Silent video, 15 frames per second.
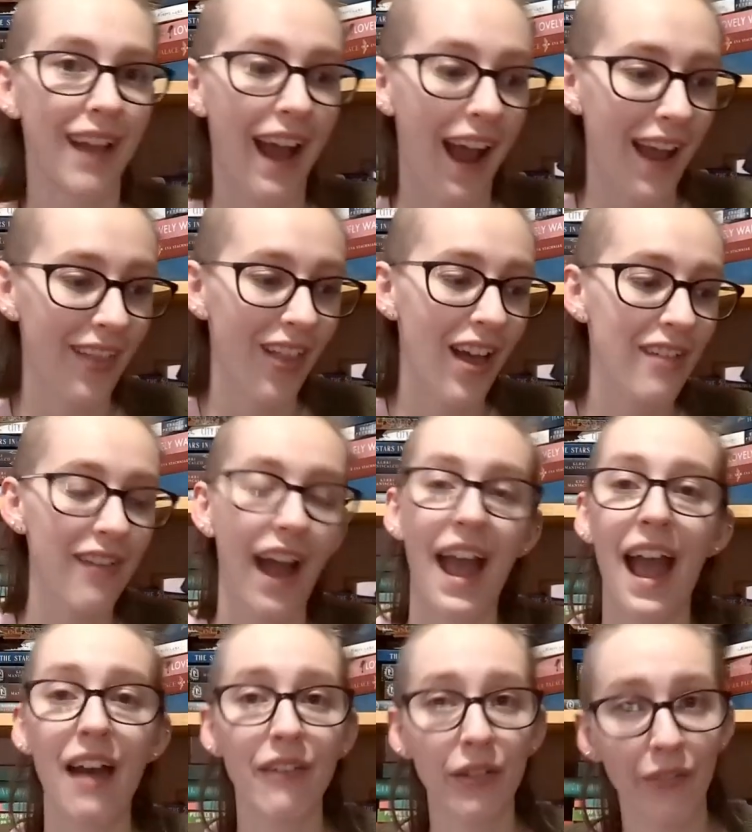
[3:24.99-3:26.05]
I love. I
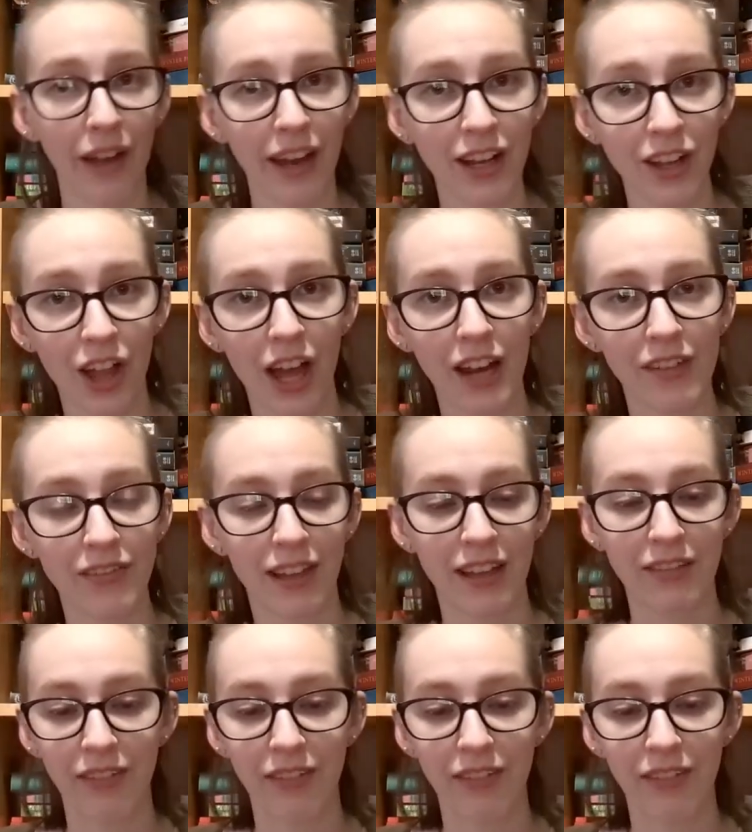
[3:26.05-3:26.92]
haven't read a lot of like